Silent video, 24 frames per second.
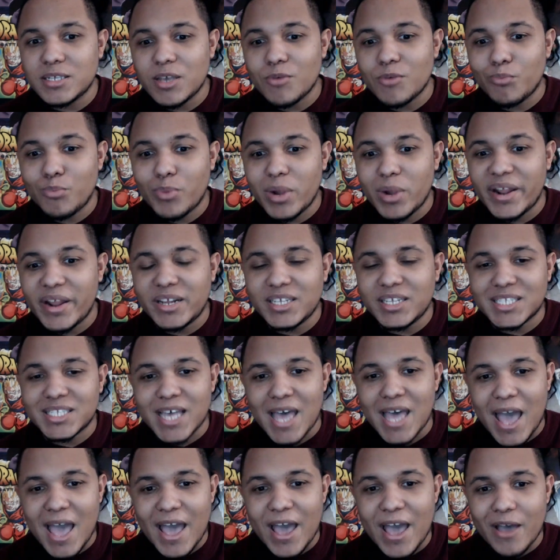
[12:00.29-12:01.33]
ability to
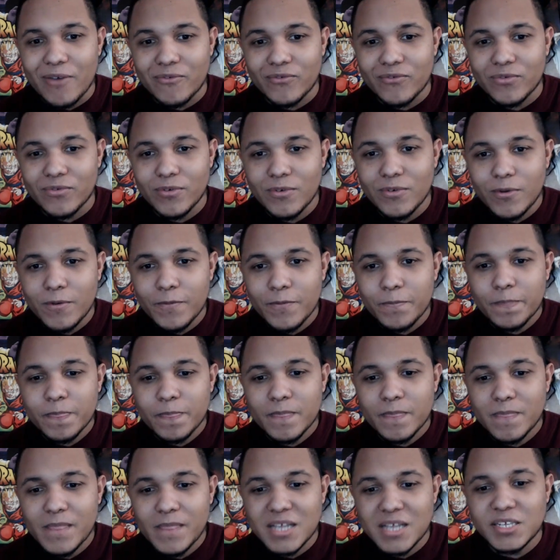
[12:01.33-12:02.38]
have.
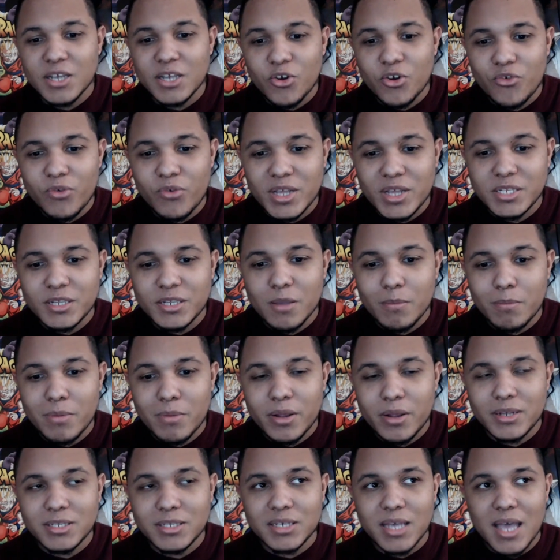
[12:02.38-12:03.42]
That's a crazy
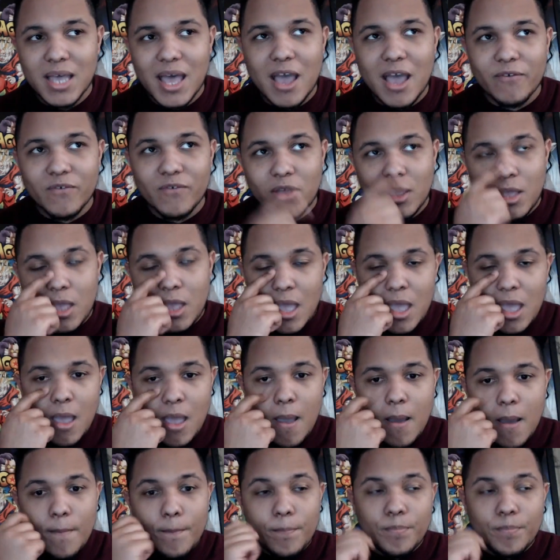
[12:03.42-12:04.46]
ability to have.
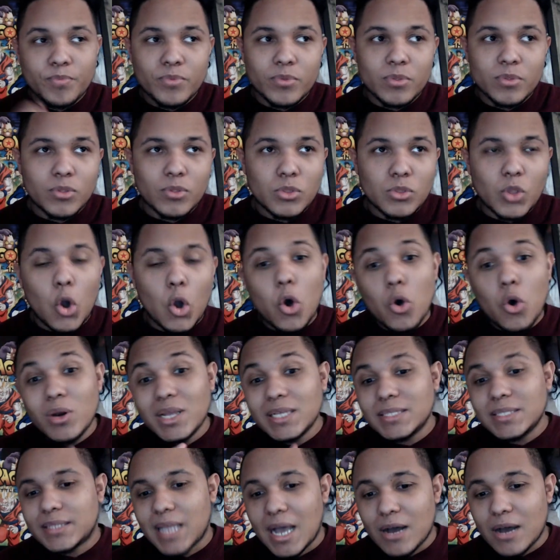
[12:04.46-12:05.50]
The only
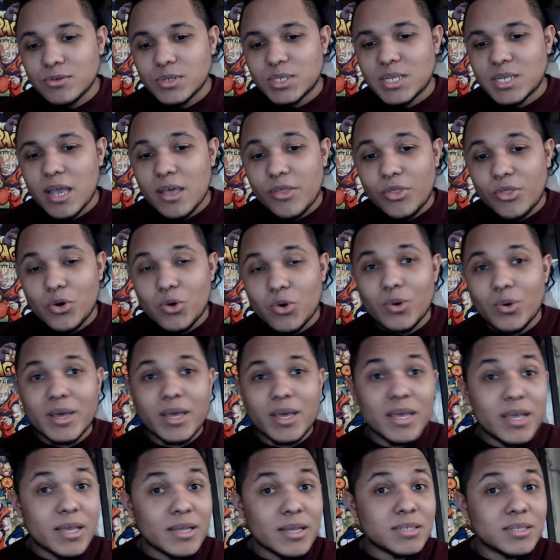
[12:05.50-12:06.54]
downside though
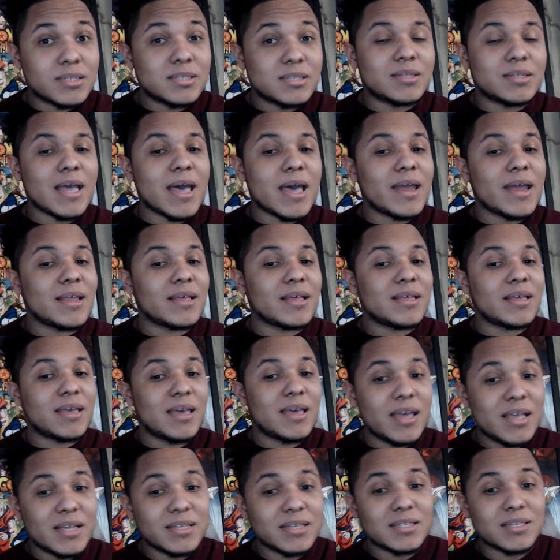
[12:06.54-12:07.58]
is that
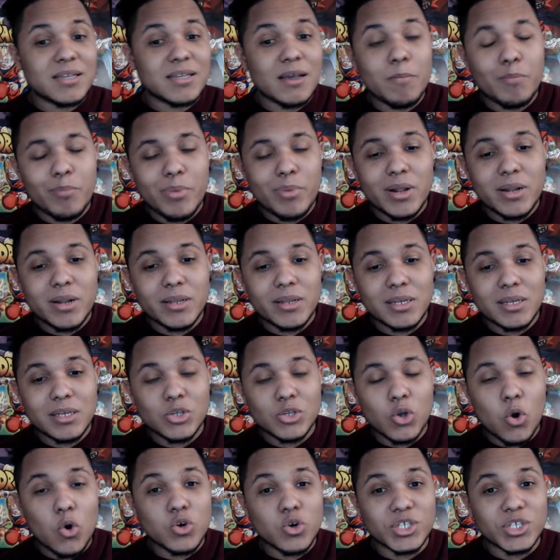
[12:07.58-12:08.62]
his abilities
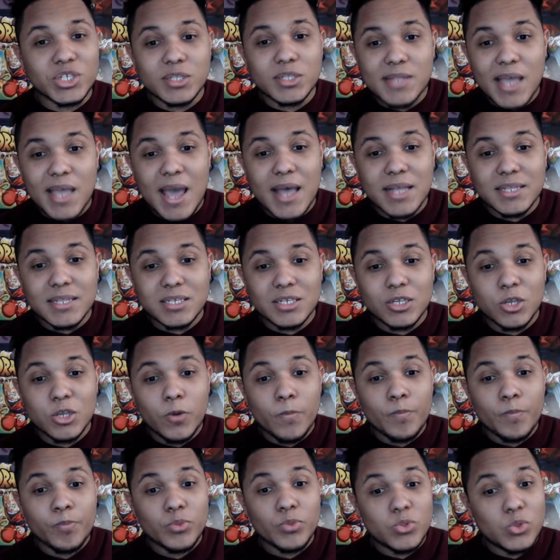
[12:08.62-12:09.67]
or stats
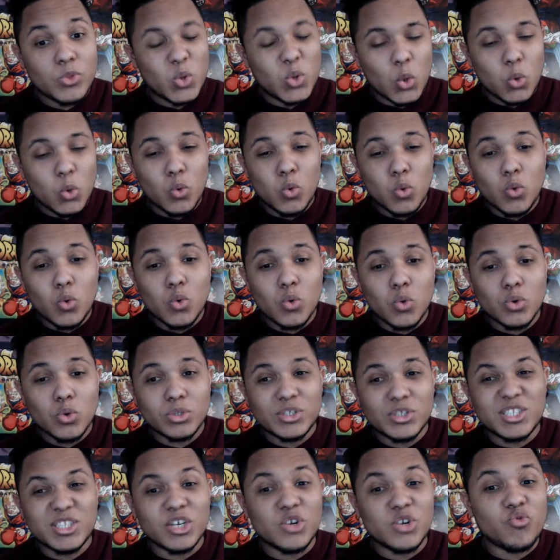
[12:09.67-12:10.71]
do
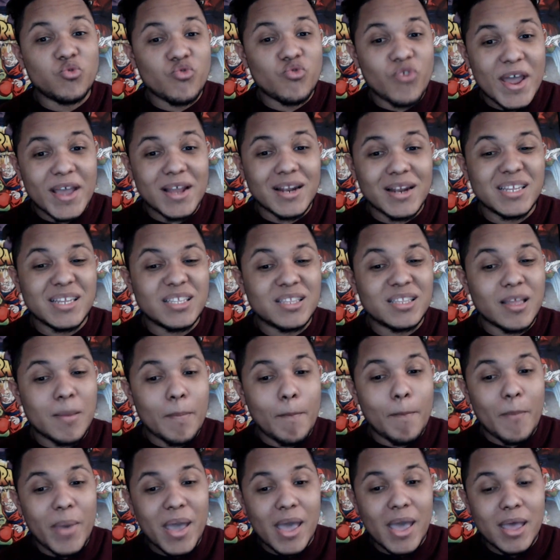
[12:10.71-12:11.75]
directly
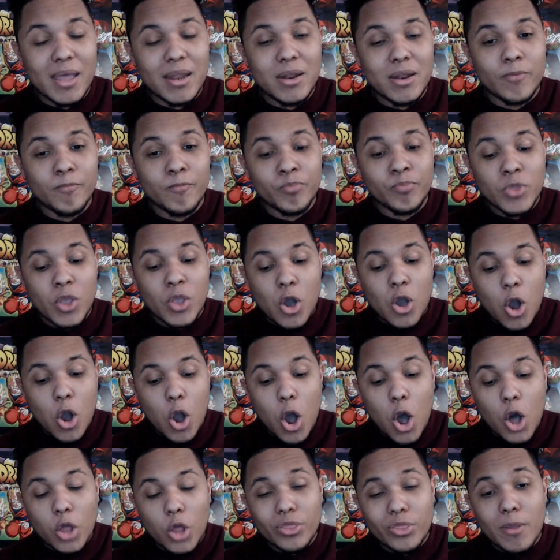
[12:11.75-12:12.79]
depend
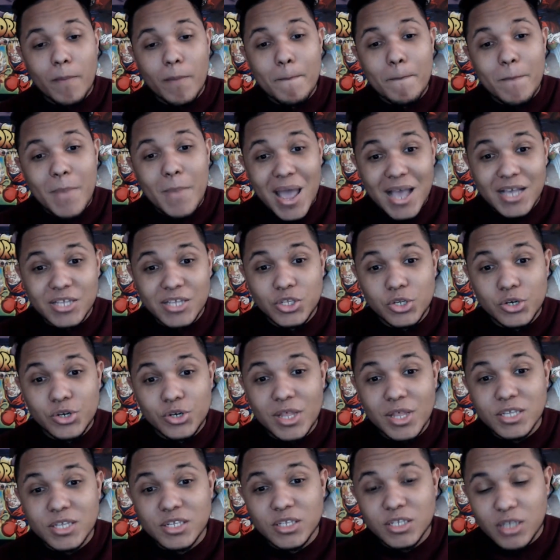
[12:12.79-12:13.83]
on the master
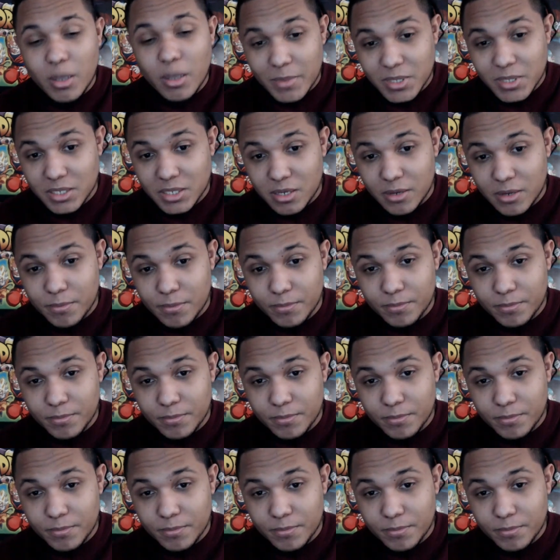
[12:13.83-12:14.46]
that summons him,